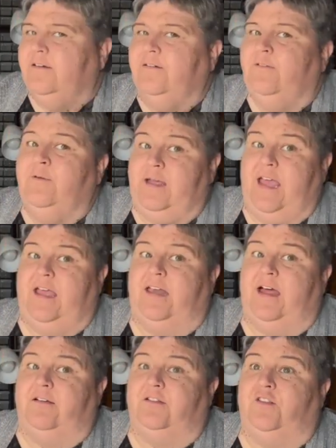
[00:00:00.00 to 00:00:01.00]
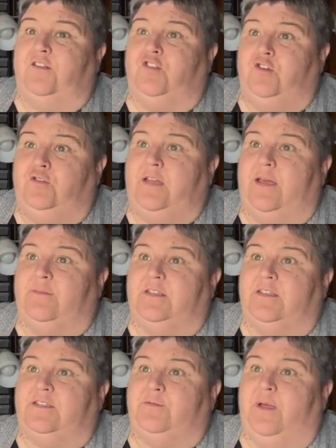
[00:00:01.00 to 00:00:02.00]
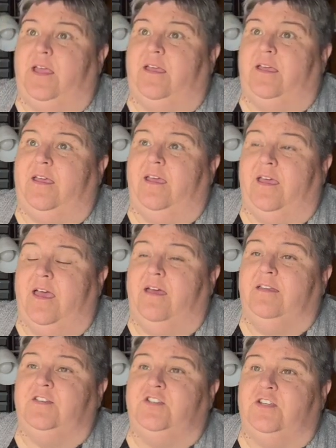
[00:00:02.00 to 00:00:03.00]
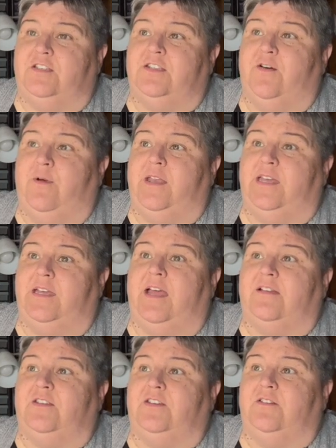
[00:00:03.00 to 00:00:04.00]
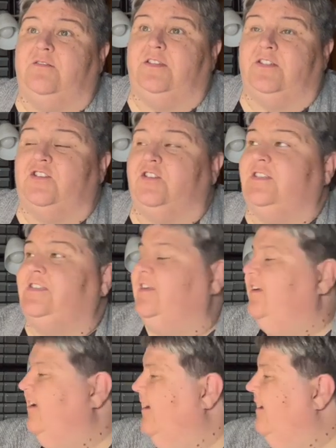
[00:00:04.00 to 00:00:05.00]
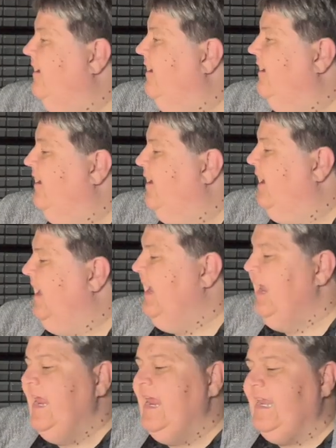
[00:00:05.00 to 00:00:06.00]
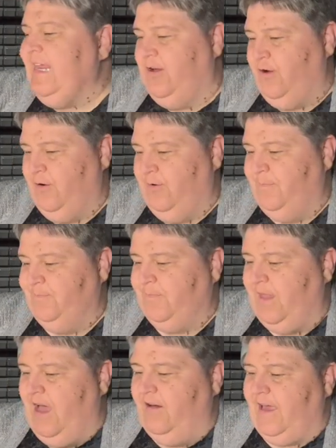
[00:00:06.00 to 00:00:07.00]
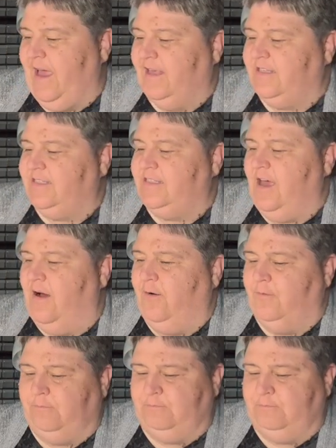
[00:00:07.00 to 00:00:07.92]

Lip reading: We ate out 2 times this week, and just so we didn't have to do dishes. Anywho, okay, so